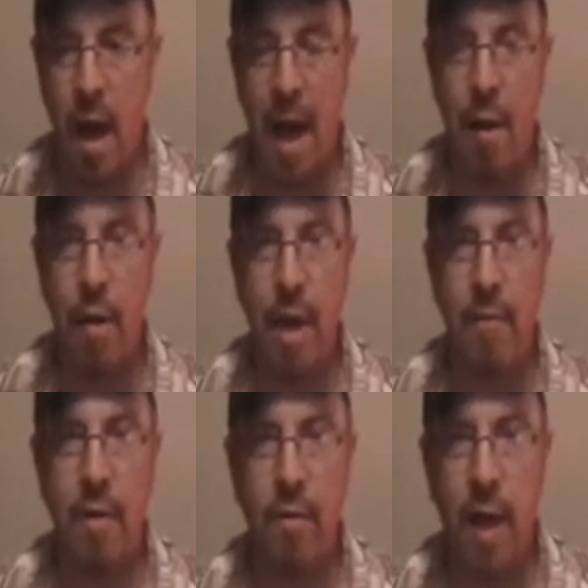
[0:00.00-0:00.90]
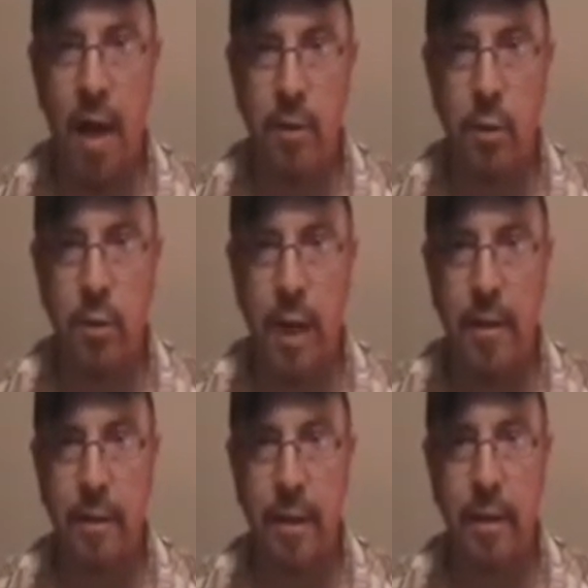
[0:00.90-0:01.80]
I already have enough consoles
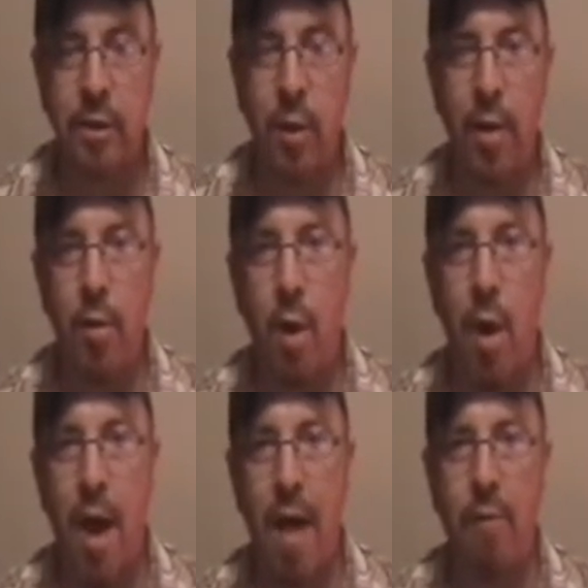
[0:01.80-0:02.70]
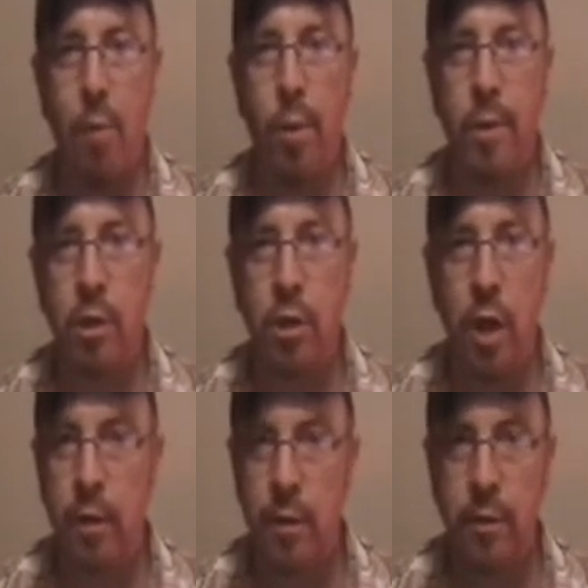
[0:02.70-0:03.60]
as is, so I don't know how everyone
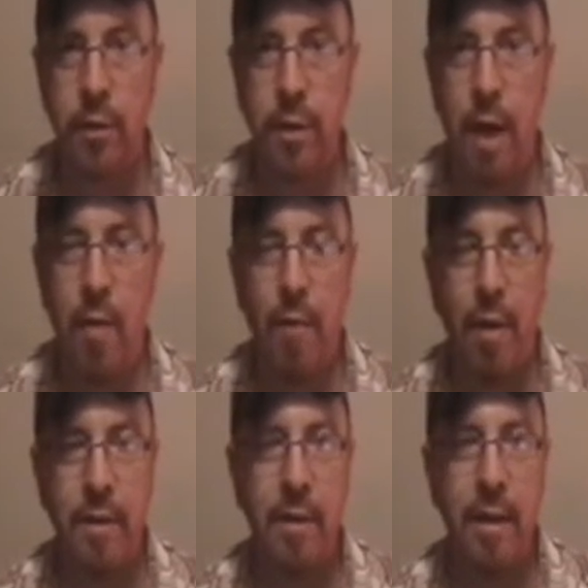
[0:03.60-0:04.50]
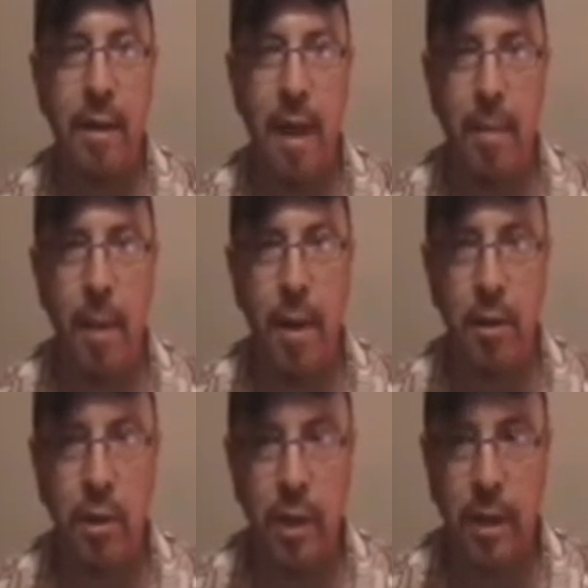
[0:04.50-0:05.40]
juggles stuff. I see like Metal
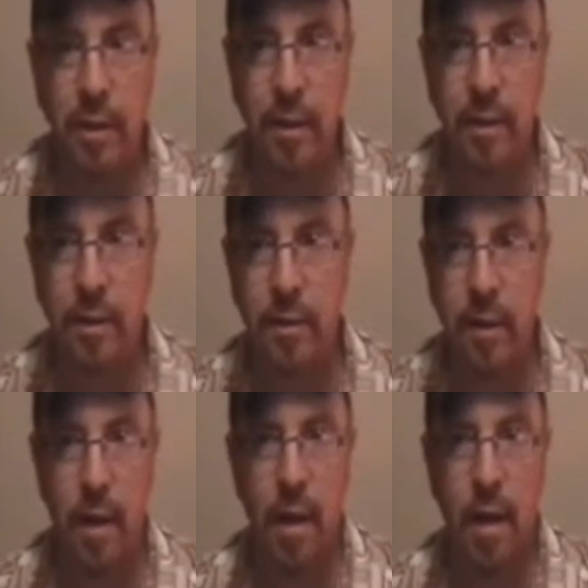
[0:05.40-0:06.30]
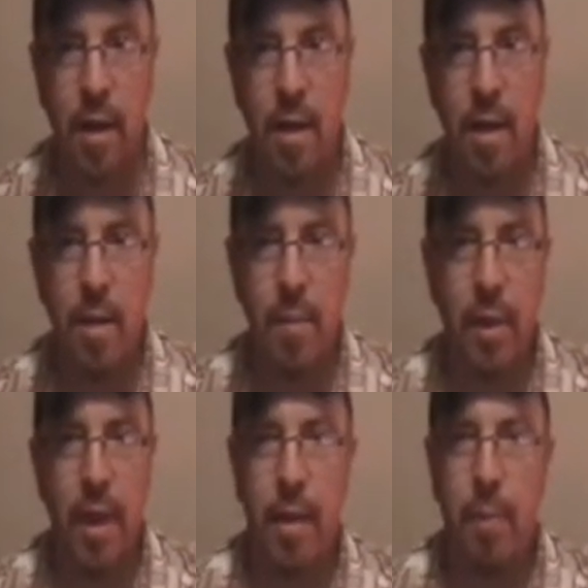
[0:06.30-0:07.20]
Jesus
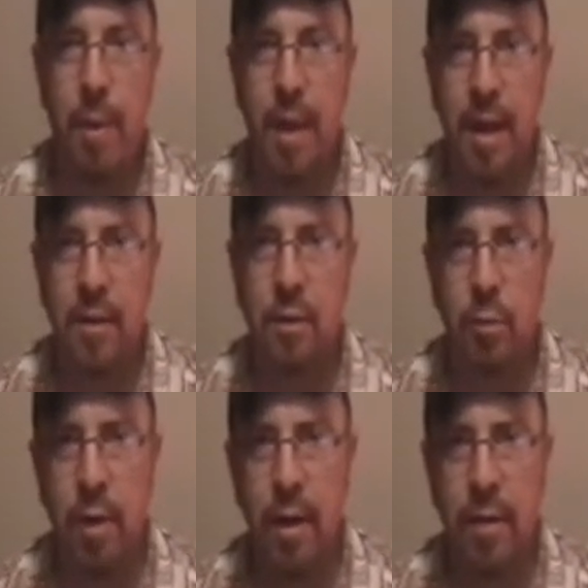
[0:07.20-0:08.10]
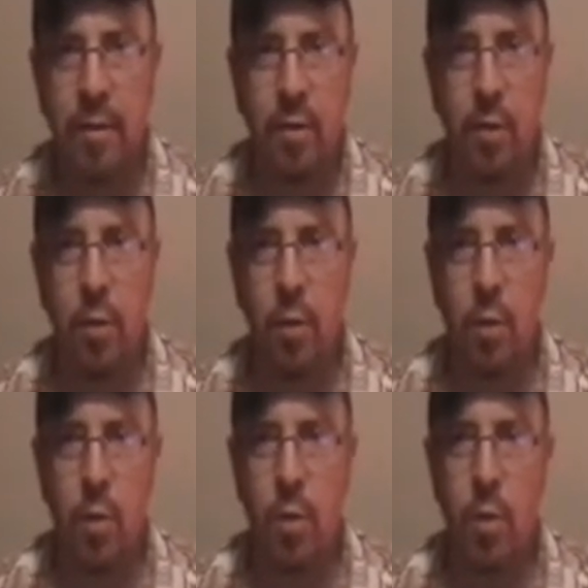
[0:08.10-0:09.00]
playing PS3
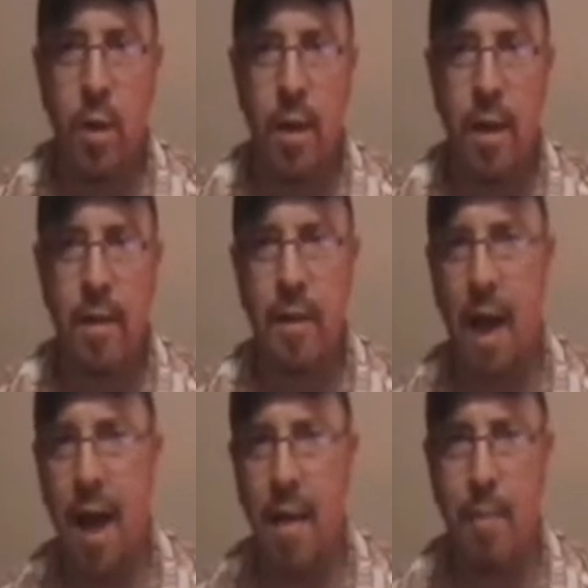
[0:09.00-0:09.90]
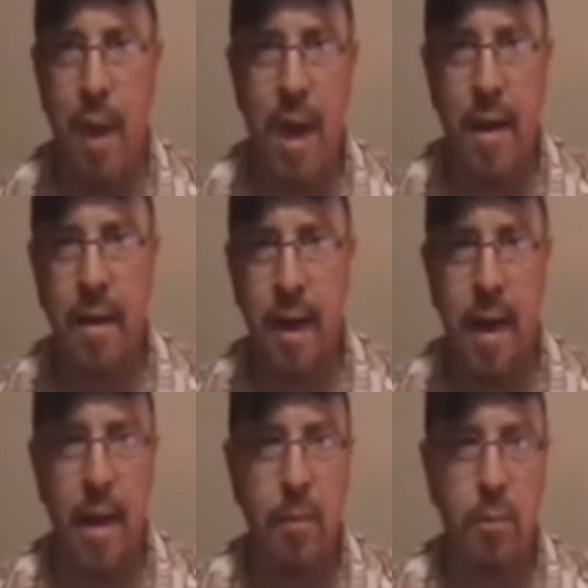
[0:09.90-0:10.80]
to his iPad
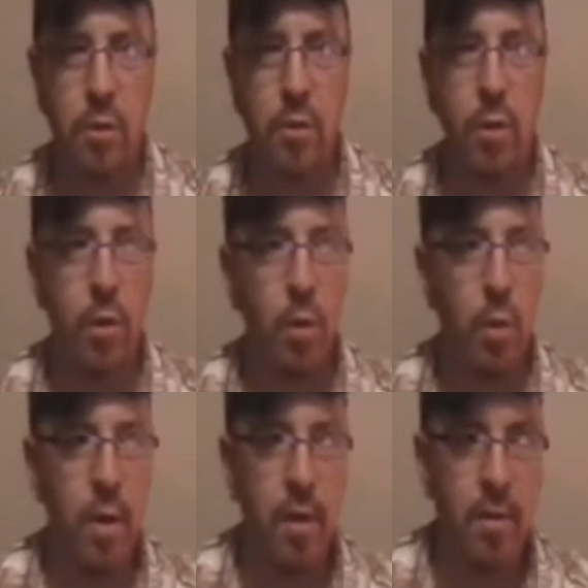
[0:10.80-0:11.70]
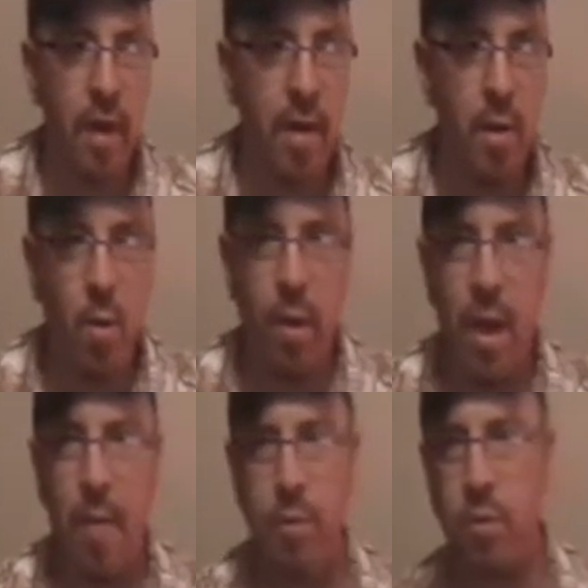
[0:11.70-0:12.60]
games to a Nintendo
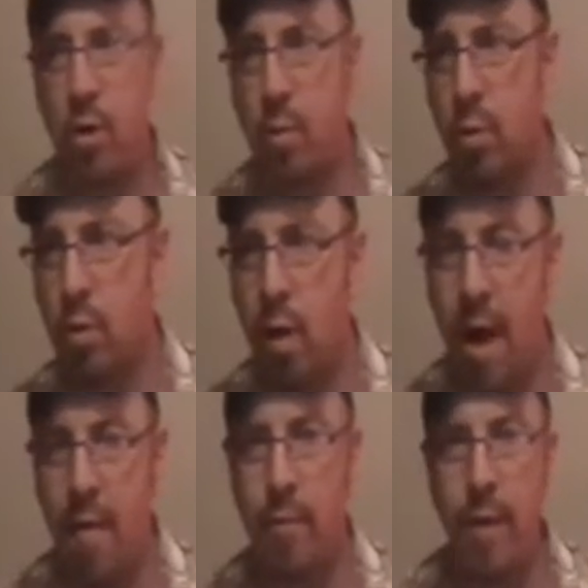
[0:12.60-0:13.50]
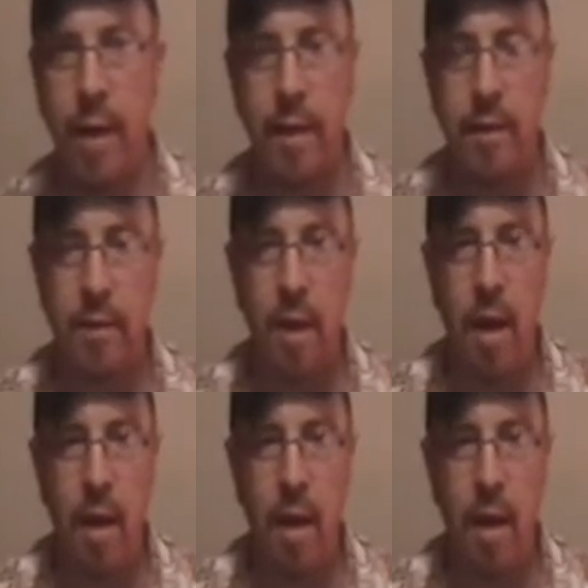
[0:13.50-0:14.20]
game to TurboGrafx.